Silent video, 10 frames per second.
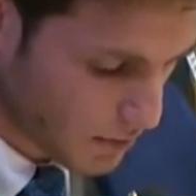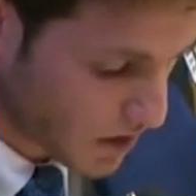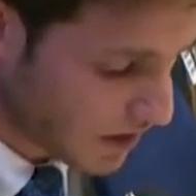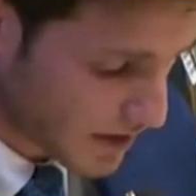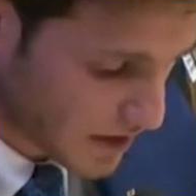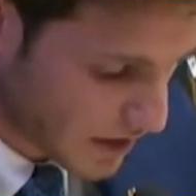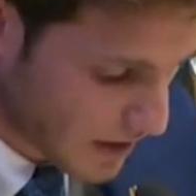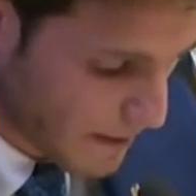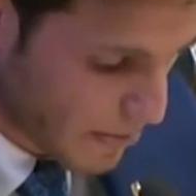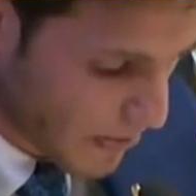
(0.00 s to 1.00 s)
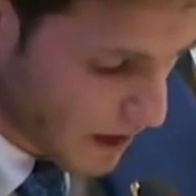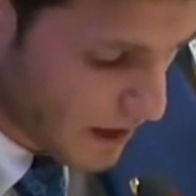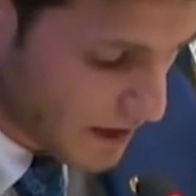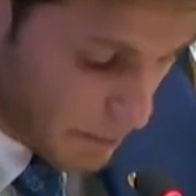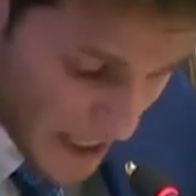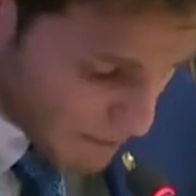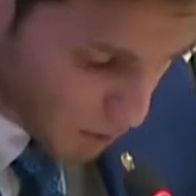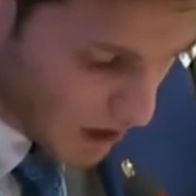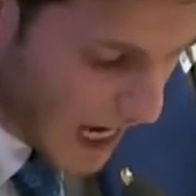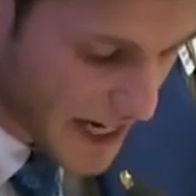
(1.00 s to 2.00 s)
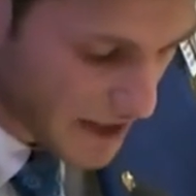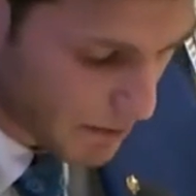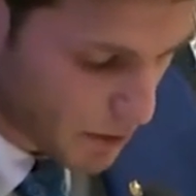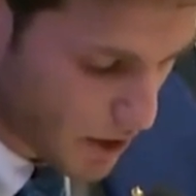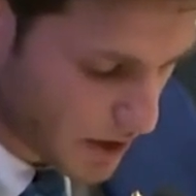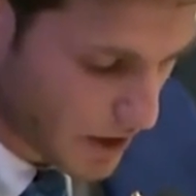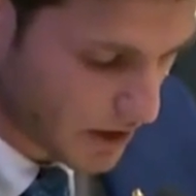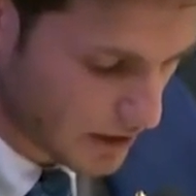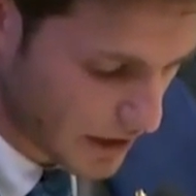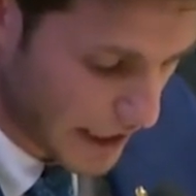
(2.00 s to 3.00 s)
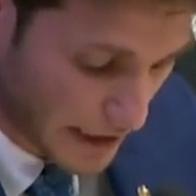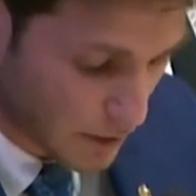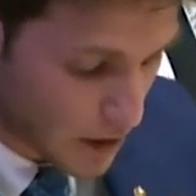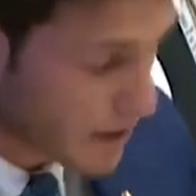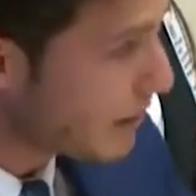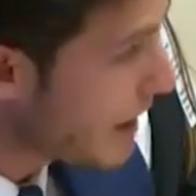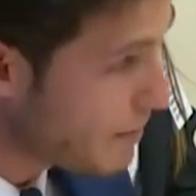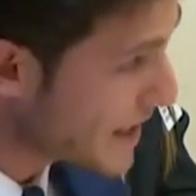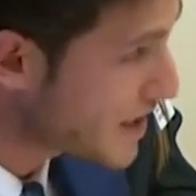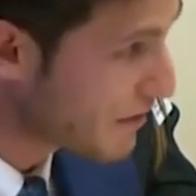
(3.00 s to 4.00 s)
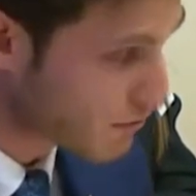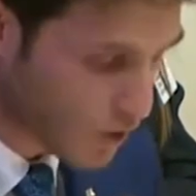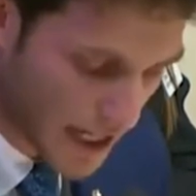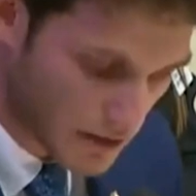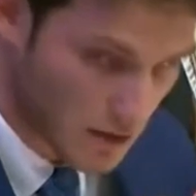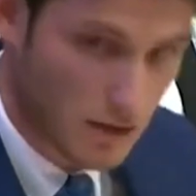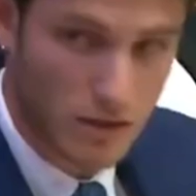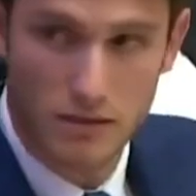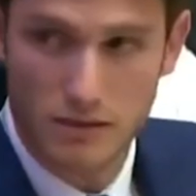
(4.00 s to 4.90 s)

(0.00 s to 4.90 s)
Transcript: Because the people I numbered, including my best of friends